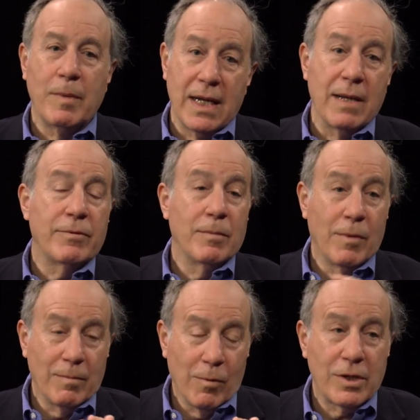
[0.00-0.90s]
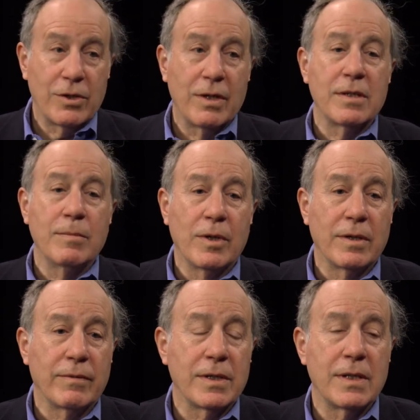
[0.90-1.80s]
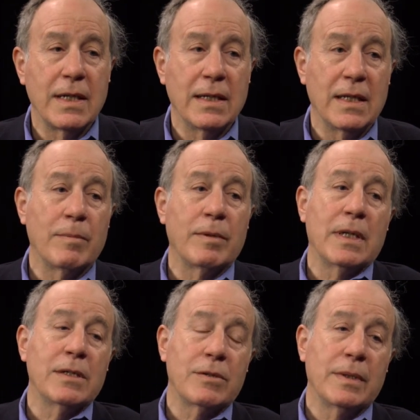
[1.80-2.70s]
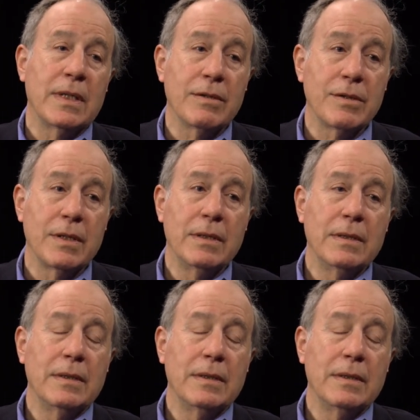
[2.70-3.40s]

but I am for more choice and more diversity in the upper high school years.